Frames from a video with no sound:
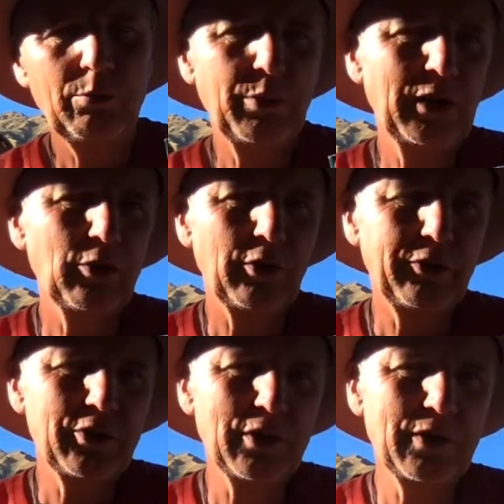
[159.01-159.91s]
because
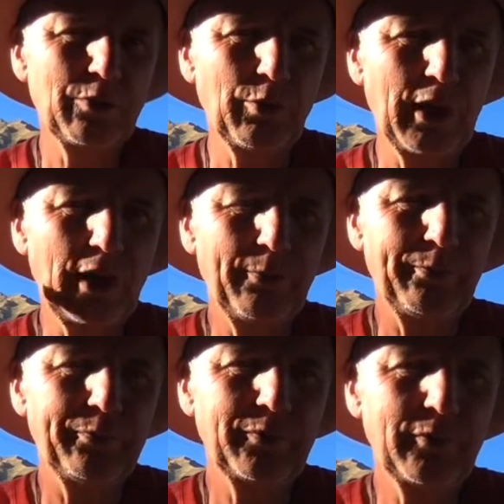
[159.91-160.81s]
just the way
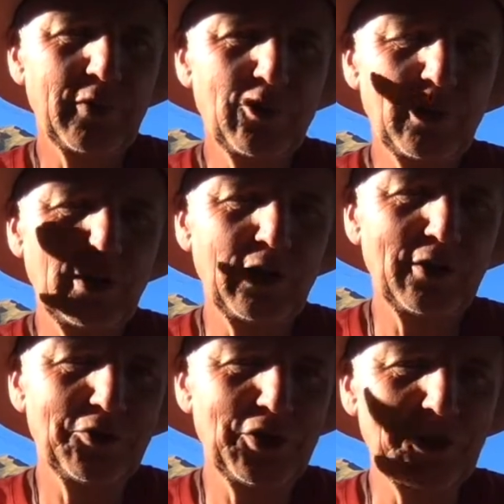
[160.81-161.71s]
she
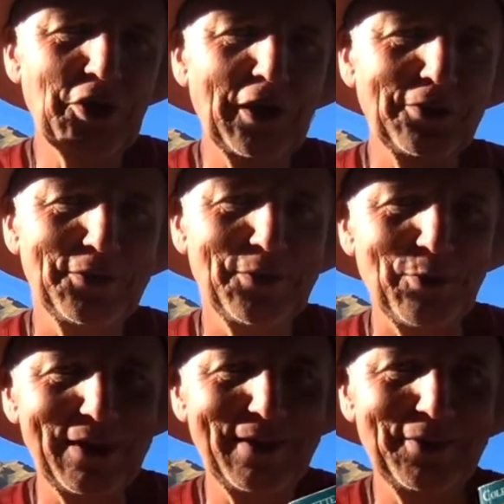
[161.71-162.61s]
chants, the
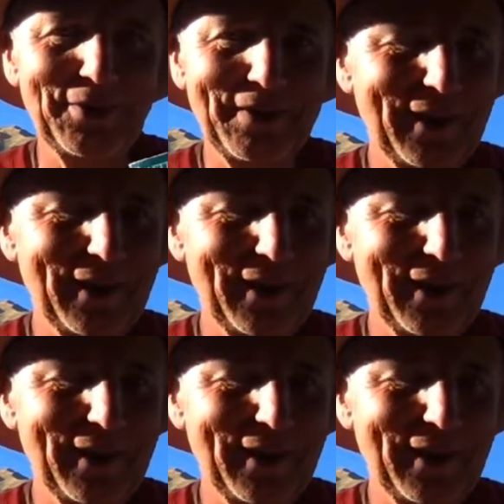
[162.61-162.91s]
messages